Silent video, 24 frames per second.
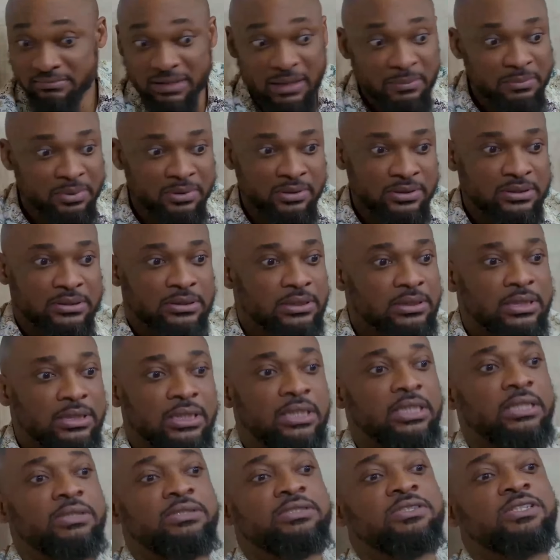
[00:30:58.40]
my boss,
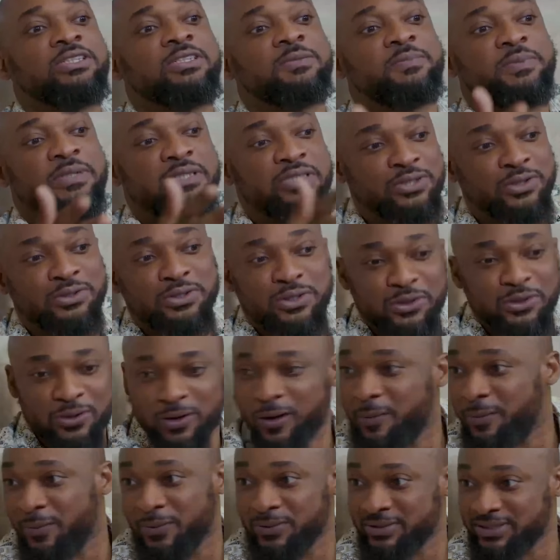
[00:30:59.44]
he just brings all the
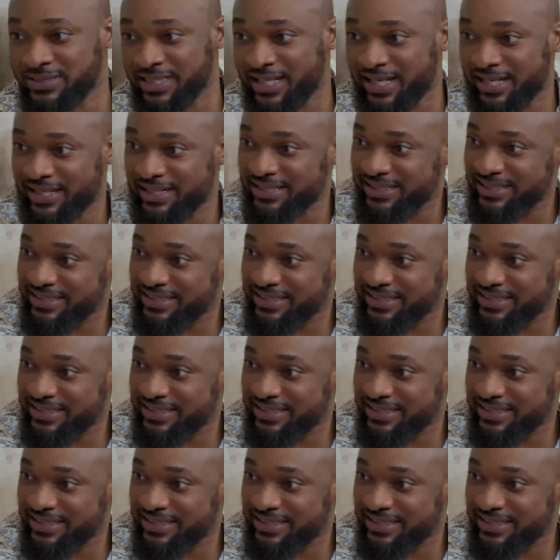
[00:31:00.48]
couples here.